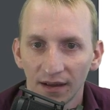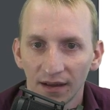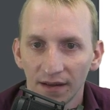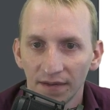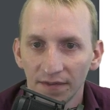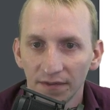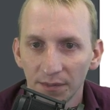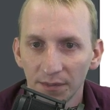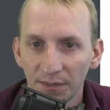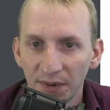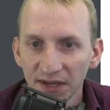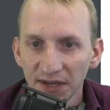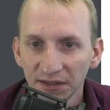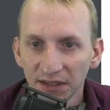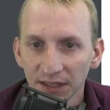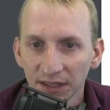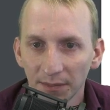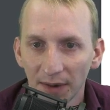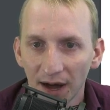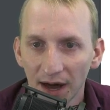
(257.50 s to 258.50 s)
The
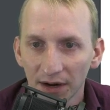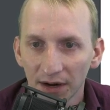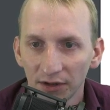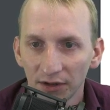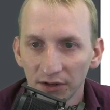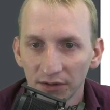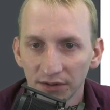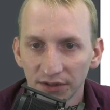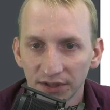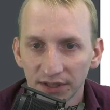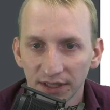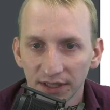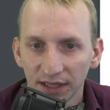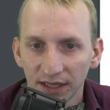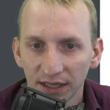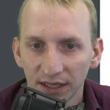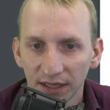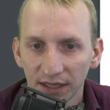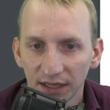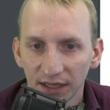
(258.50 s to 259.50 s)
business model, let's see
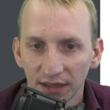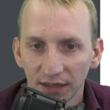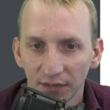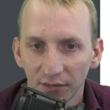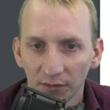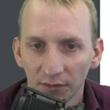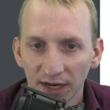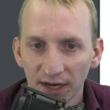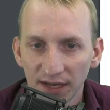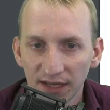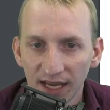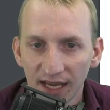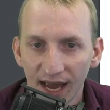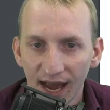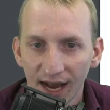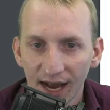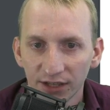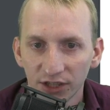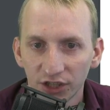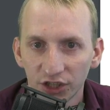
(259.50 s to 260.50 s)
here. What did the
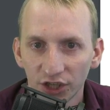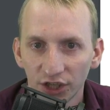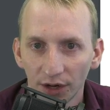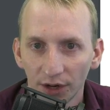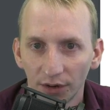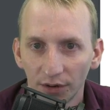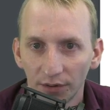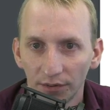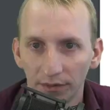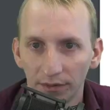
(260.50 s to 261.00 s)
ads show?